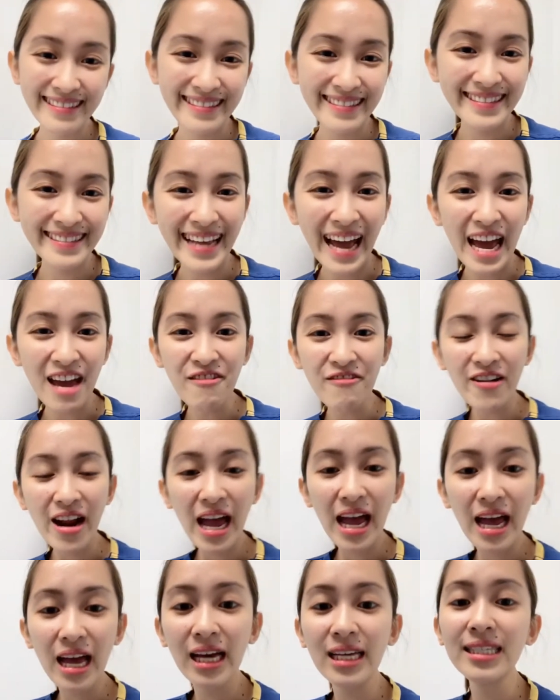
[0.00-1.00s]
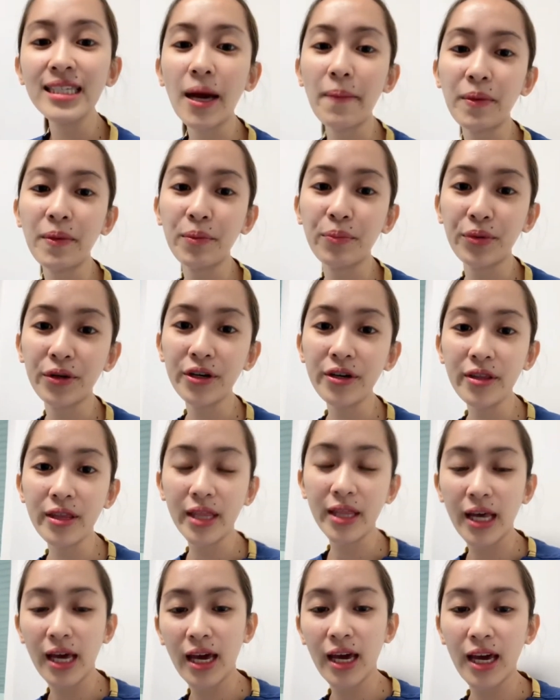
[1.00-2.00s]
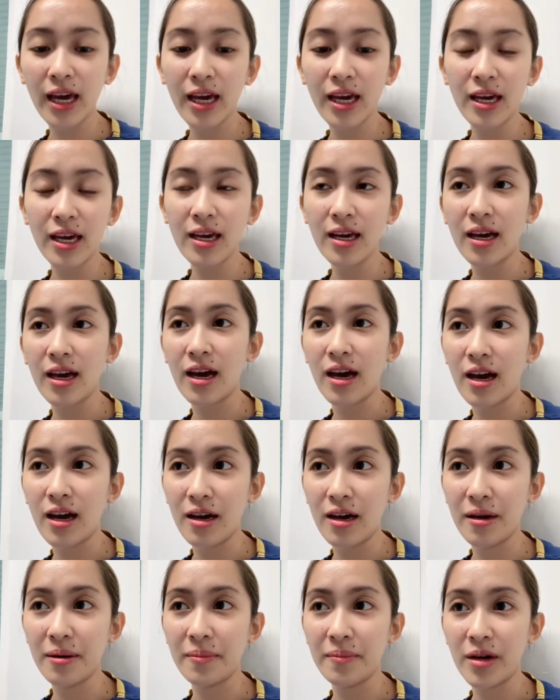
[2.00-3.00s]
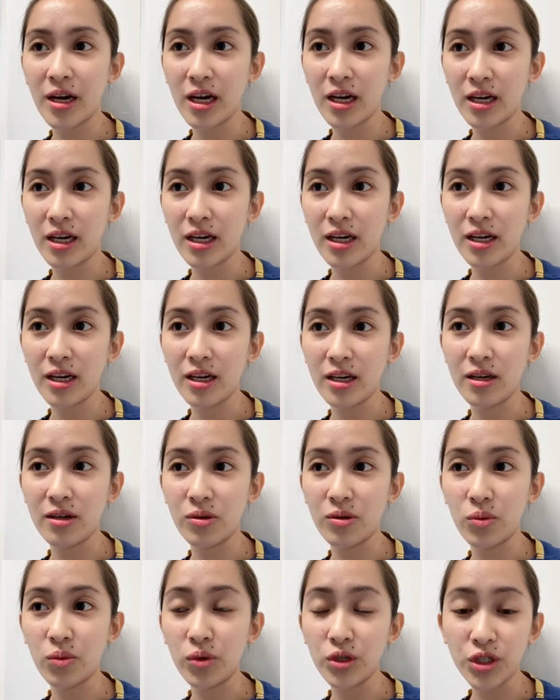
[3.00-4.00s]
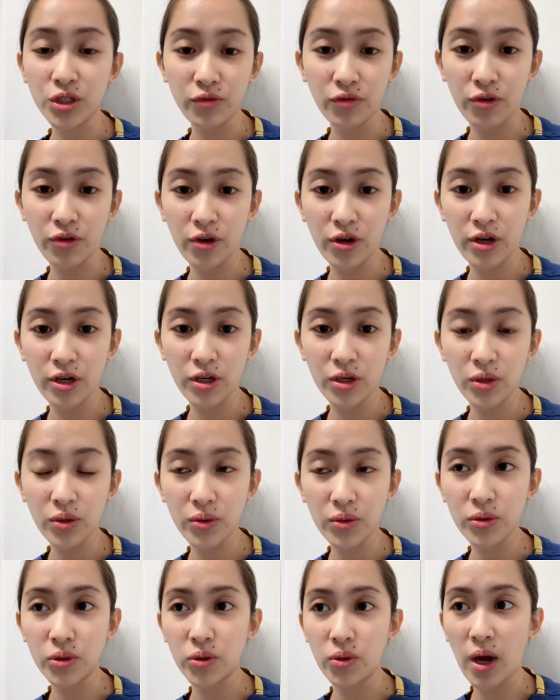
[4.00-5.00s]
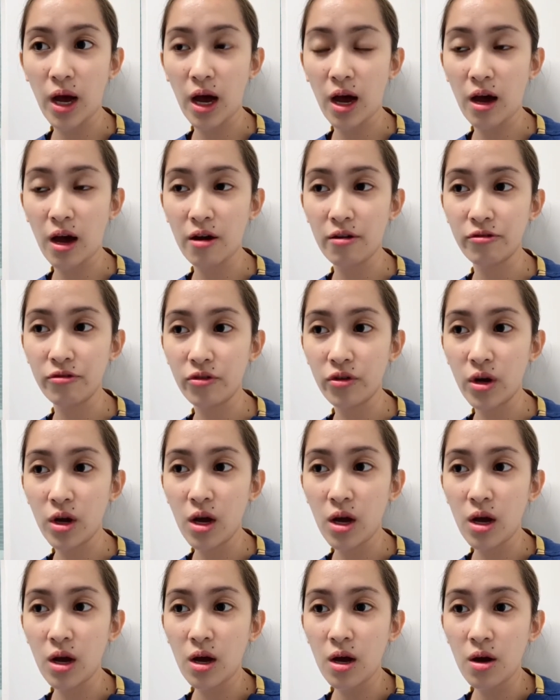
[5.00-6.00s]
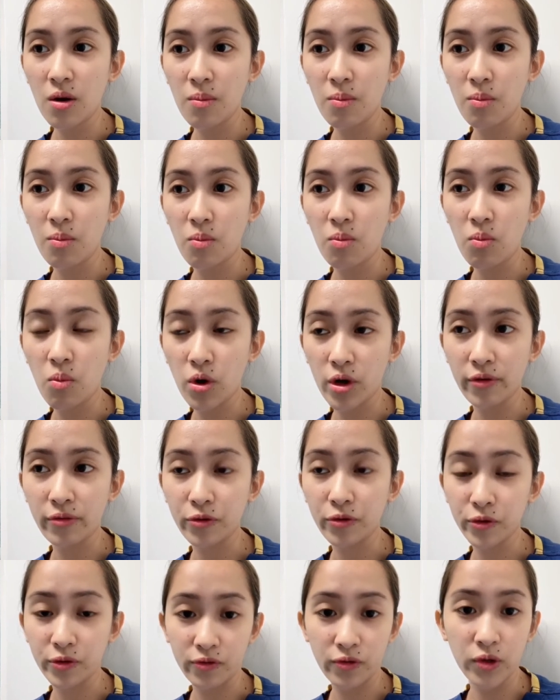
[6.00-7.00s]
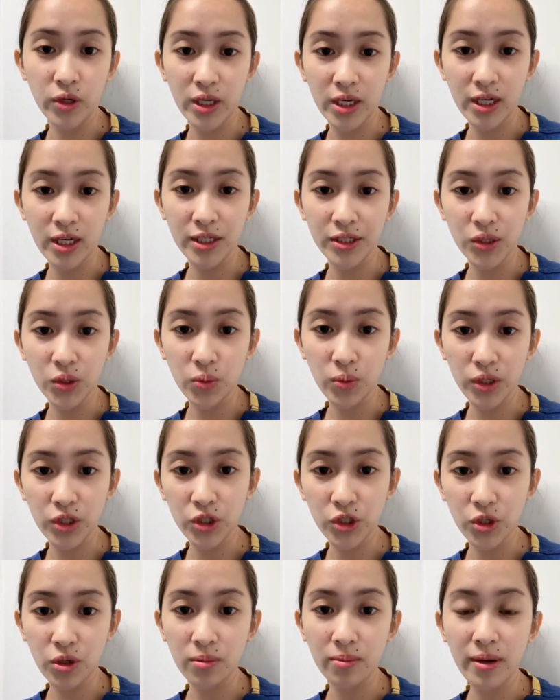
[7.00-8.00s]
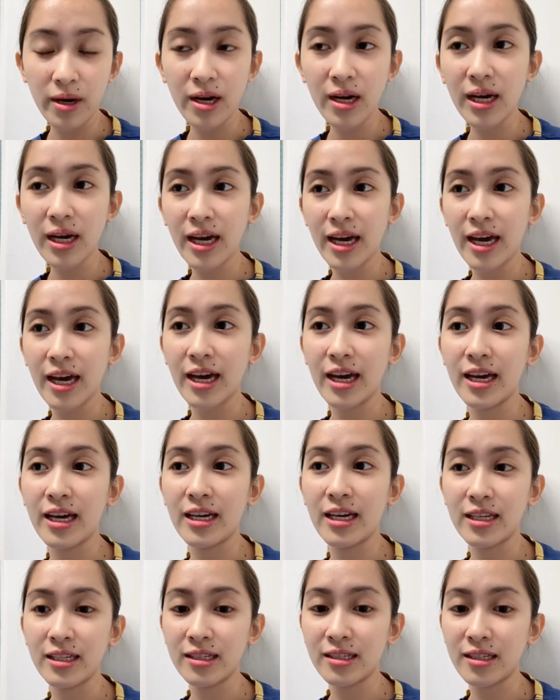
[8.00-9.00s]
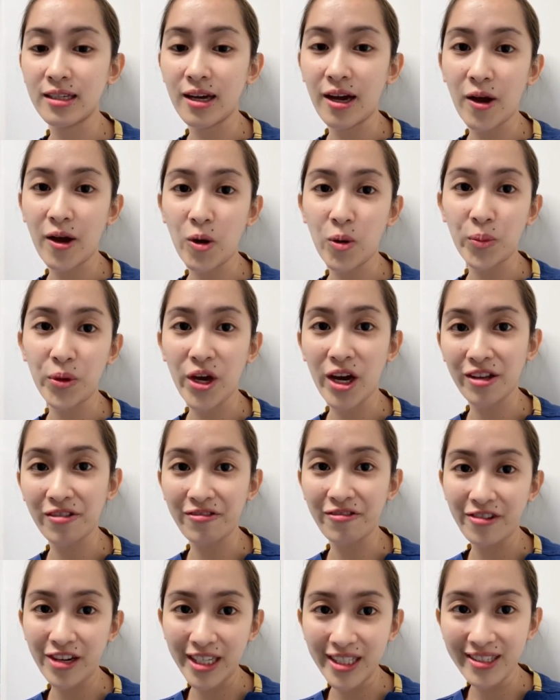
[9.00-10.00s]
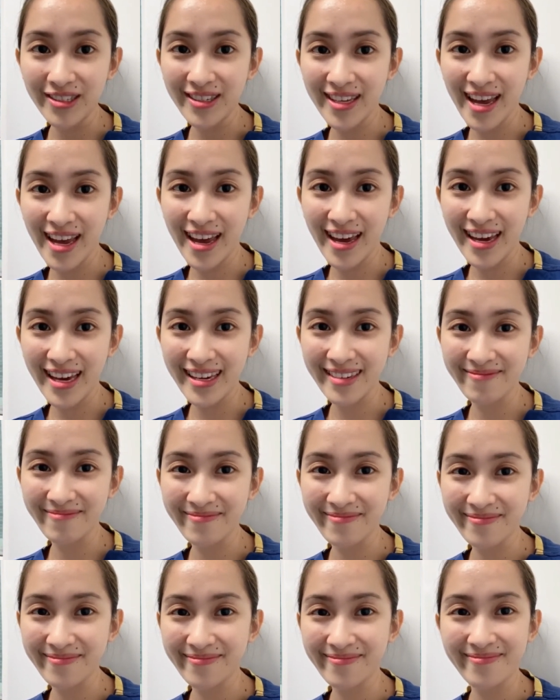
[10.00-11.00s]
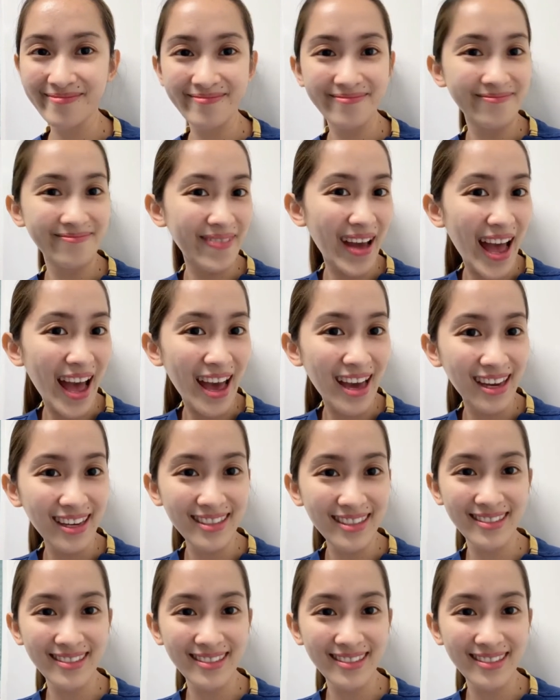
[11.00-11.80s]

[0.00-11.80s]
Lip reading: Hi, friends. Happy birthday. I wish for you to have more fruitful years with Joba, and I hope you had fun today. Bye.